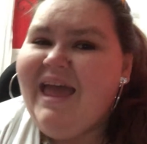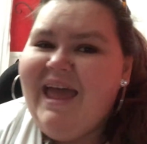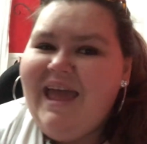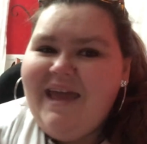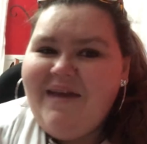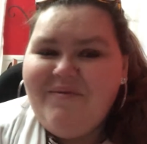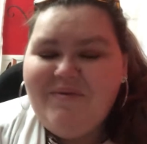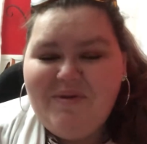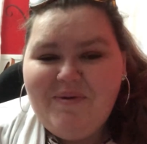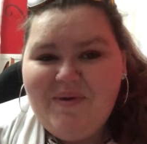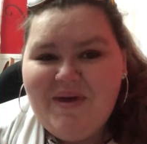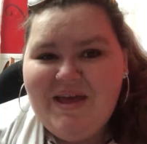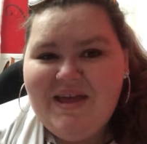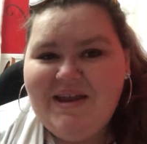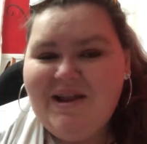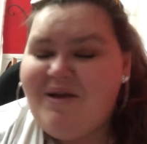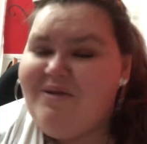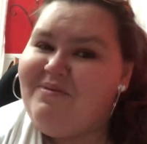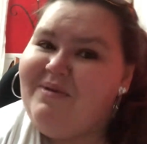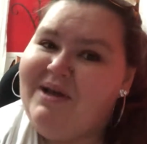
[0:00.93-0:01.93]
Hey
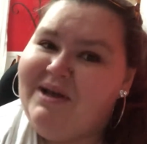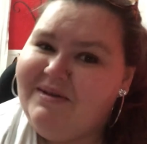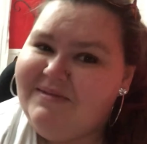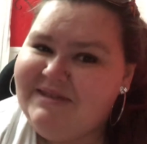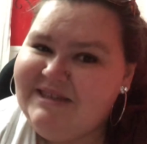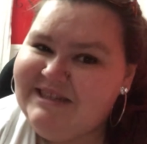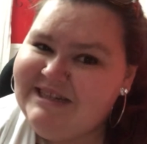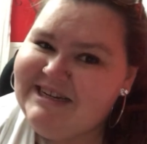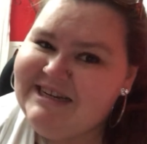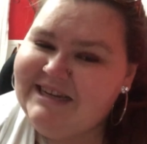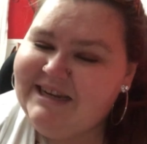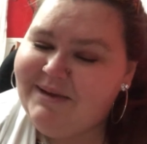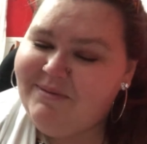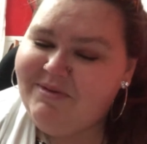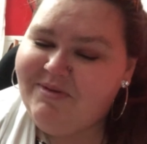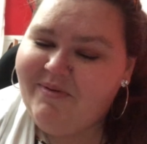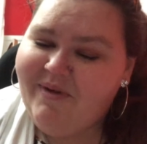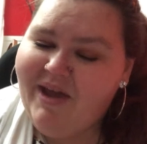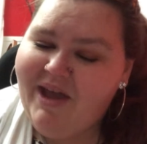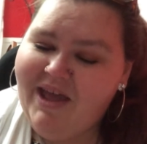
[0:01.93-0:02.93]
everyone, welcome to Day to Day
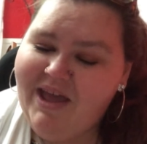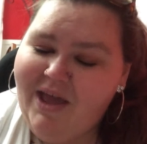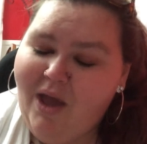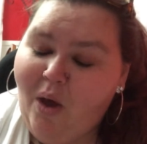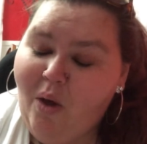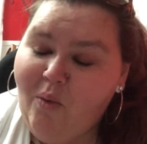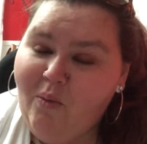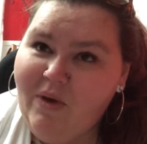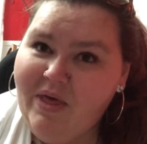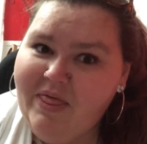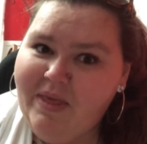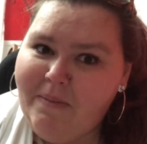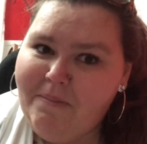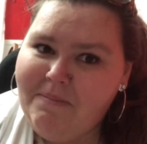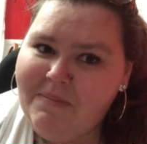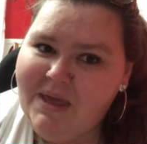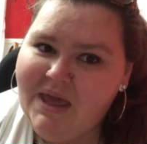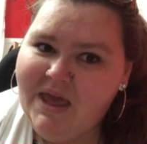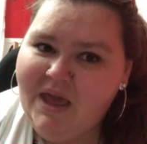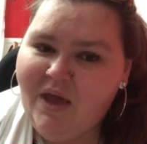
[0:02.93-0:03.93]
with Rae.
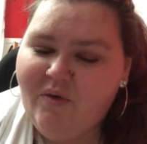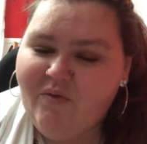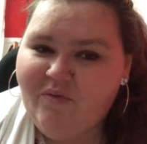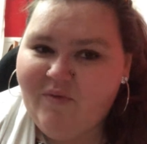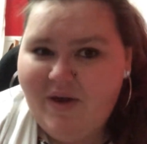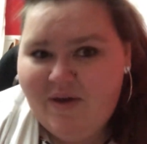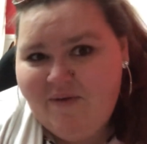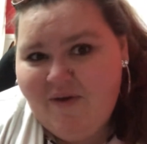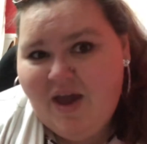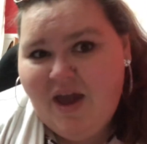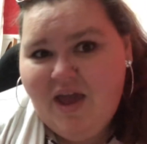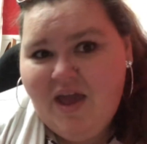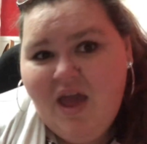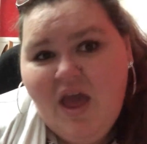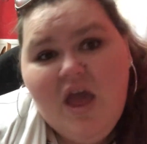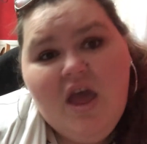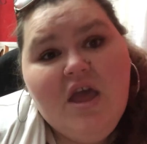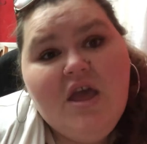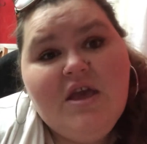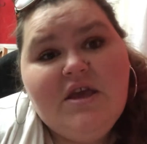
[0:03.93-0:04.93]
Me, Rae Rae.
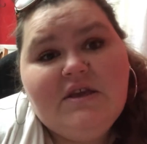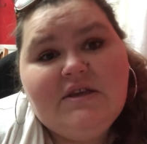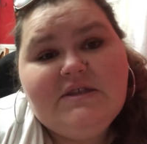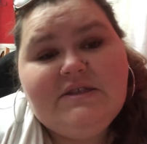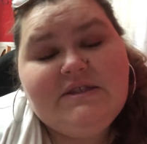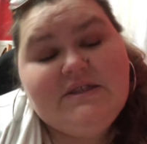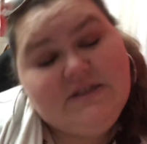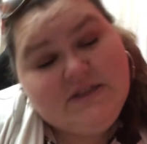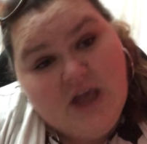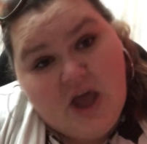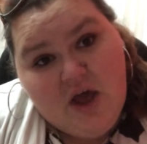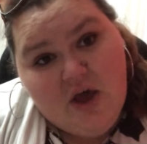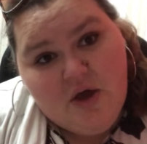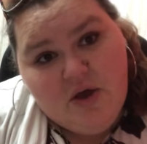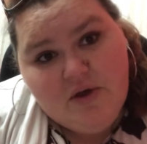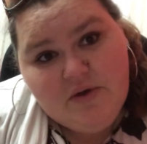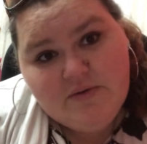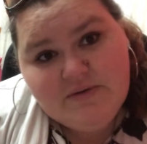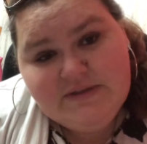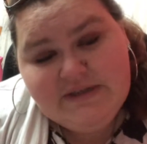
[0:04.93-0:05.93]

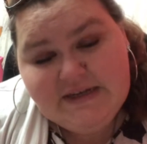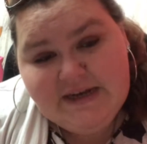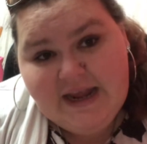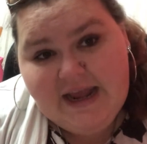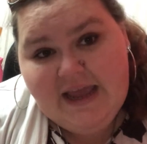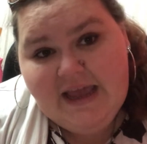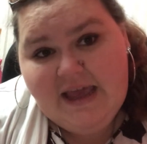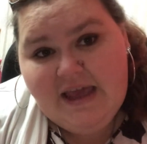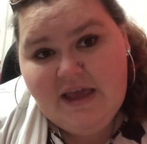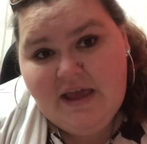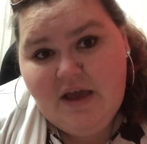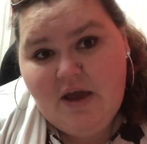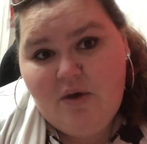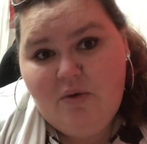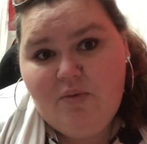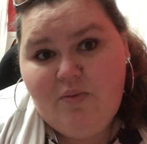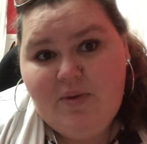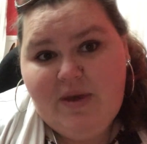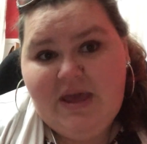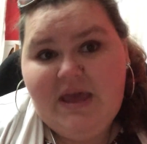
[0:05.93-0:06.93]
So today
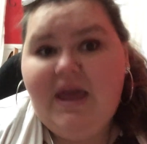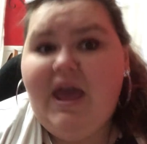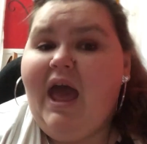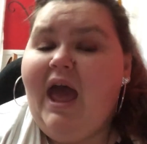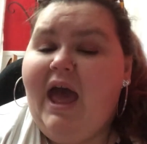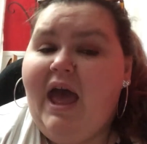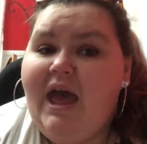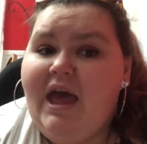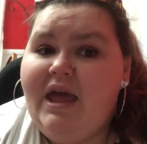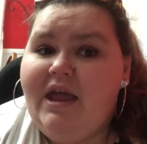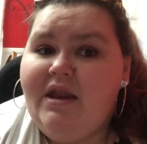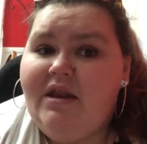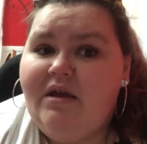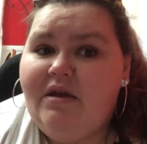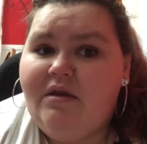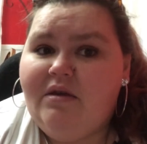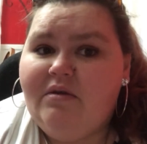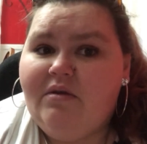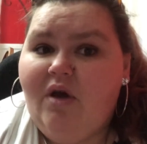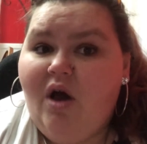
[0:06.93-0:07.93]
we had
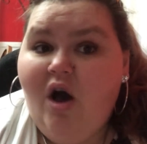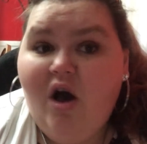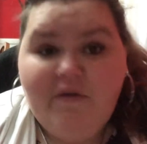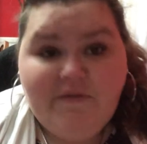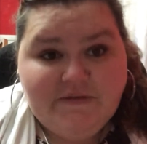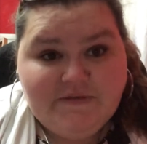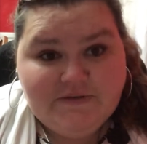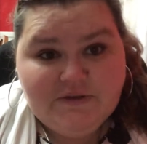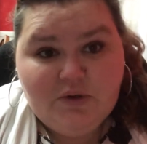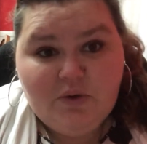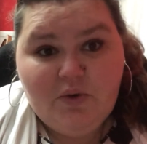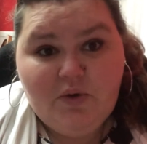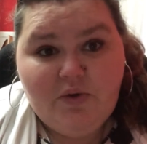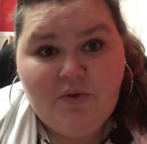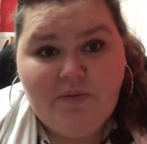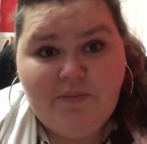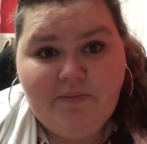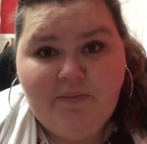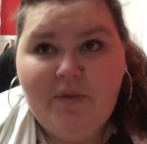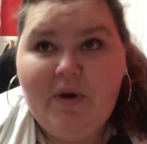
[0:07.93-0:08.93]
off of
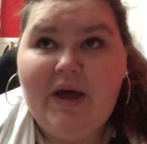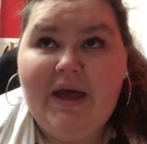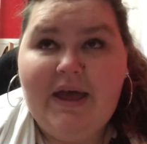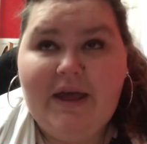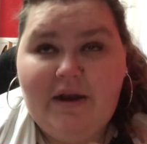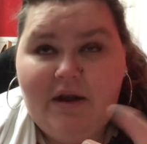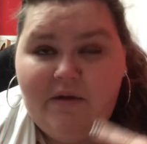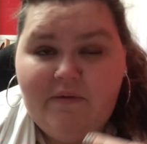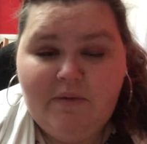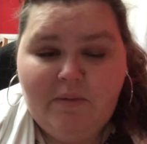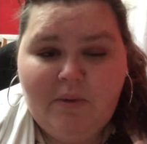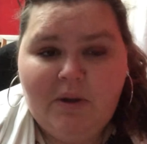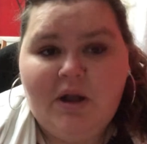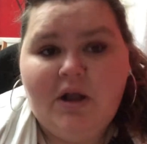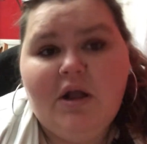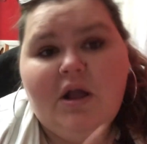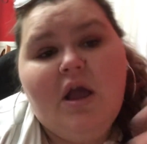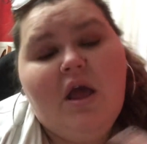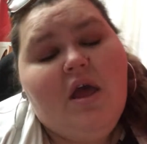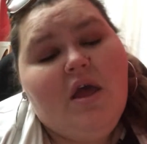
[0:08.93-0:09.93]
school. Well, I had off of
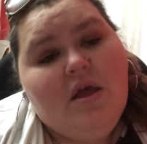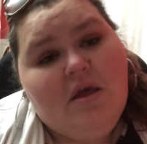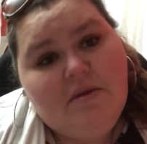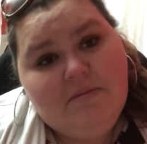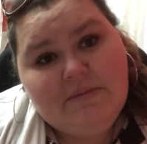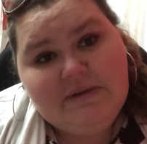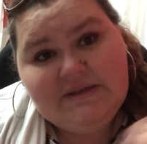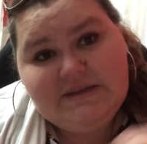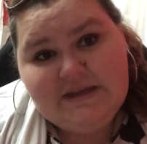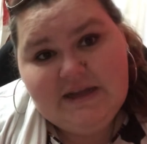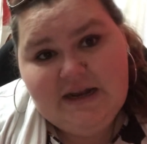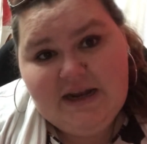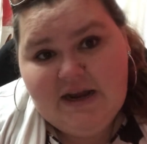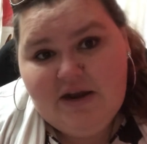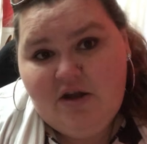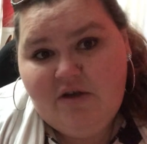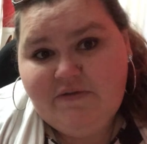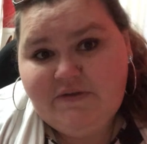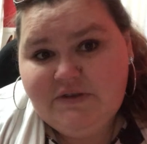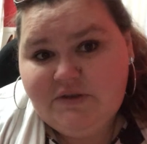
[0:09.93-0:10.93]
work. My son had
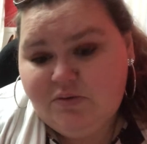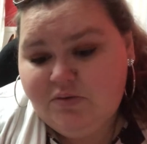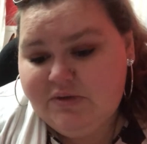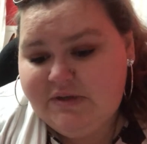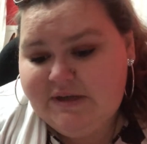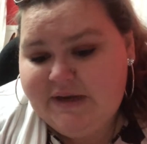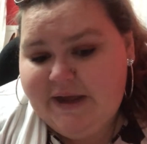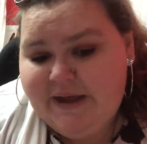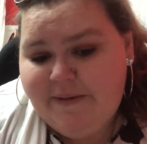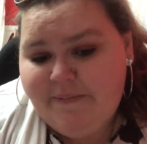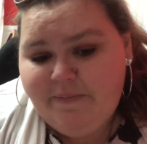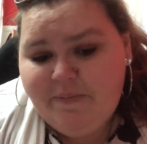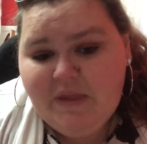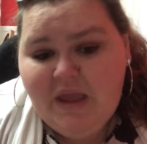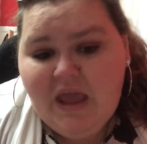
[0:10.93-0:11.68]
off of school today.